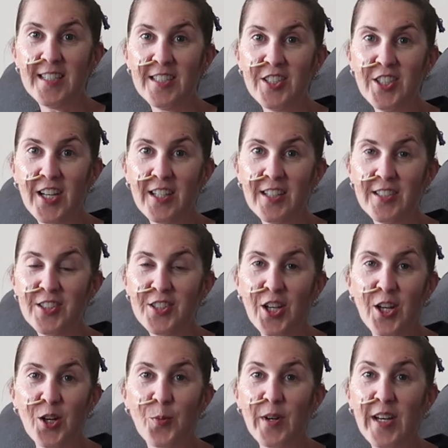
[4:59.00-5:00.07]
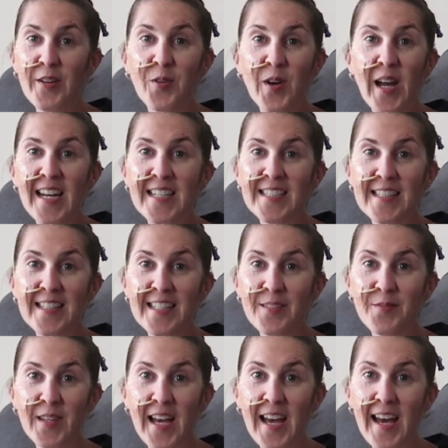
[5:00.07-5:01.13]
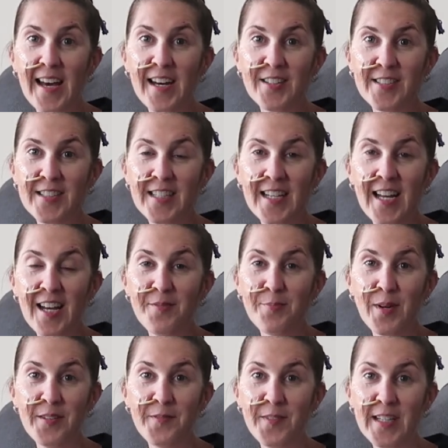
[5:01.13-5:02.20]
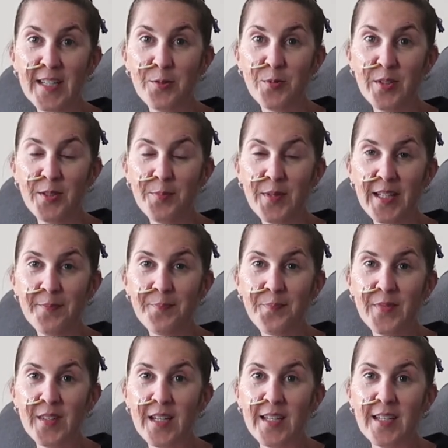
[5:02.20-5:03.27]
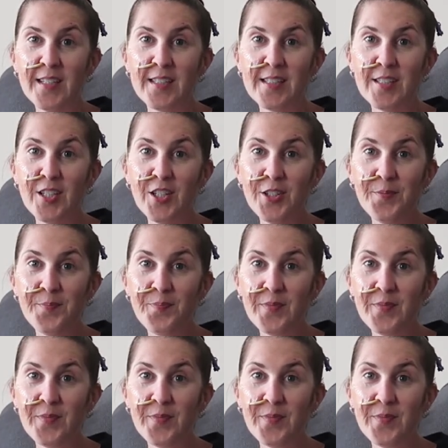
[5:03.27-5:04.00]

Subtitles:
challenge whenever I had to leave the house and have my feed with me. So